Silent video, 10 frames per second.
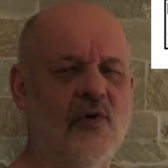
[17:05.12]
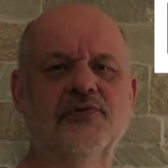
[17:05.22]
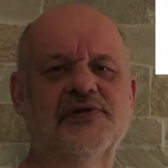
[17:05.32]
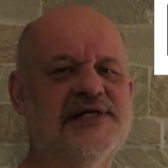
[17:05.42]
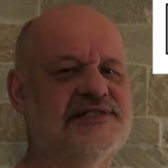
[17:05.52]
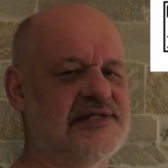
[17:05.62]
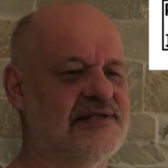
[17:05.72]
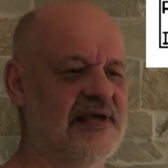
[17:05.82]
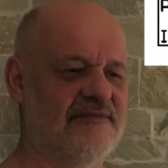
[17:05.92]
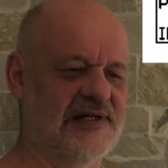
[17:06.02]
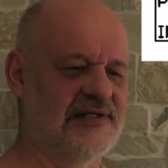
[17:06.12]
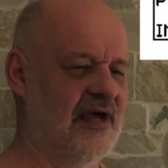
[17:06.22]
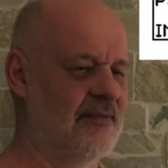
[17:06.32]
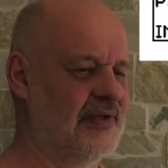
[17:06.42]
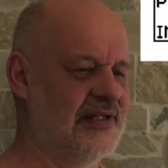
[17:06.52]
won't reset every
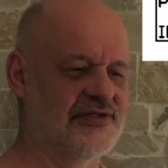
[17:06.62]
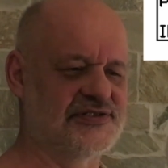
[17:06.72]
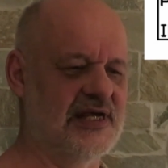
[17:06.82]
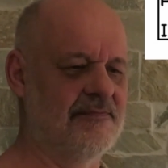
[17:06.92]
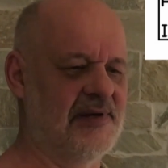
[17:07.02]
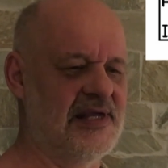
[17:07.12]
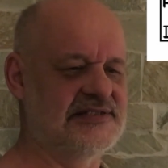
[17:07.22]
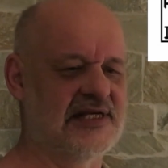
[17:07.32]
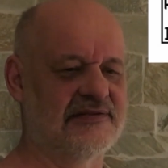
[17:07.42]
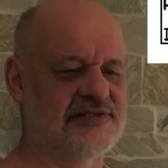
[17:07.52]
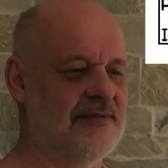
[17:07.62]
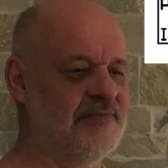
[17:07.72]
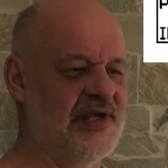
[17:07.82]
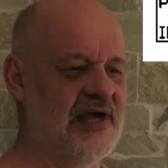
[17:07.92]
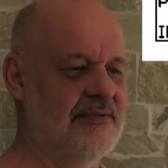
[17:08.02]
time in the same place, and
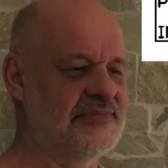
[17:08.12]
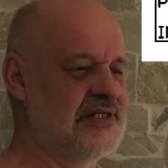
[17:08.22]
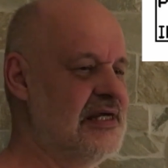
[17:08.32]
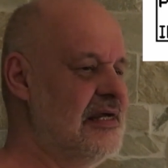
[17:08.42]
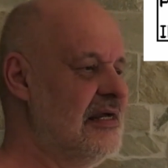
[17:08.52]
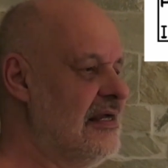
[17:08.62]
sometimes